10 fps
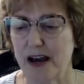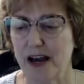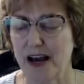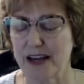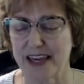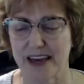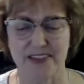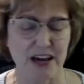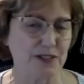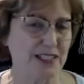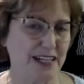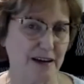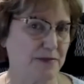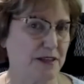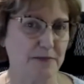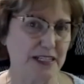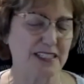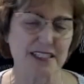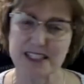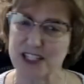Again, that was not the best
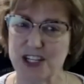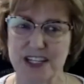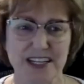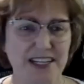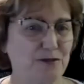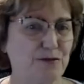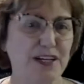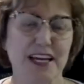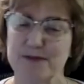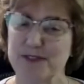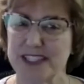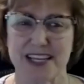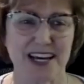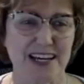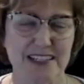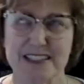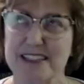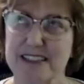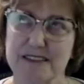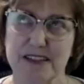decision, and it re-emphasized
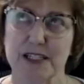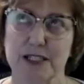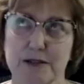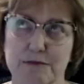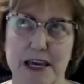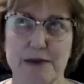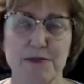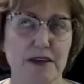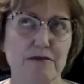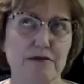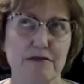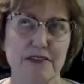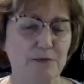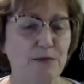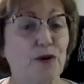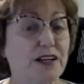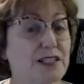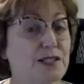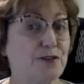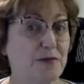maybe the
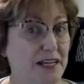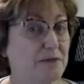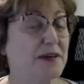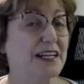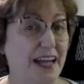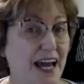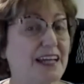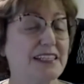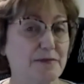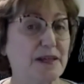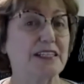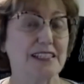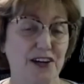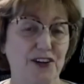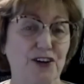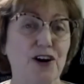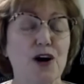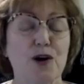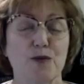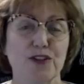importance for me to be in an academic center
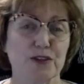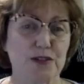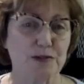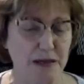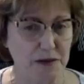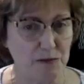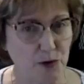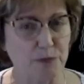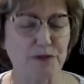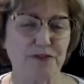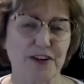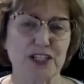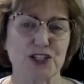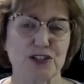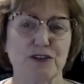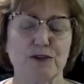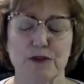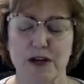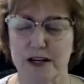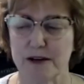where there's maybe more professional
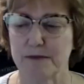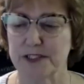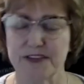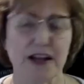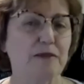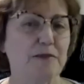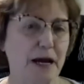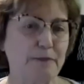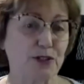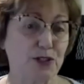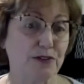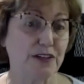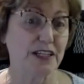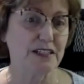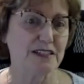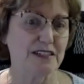development opportunities.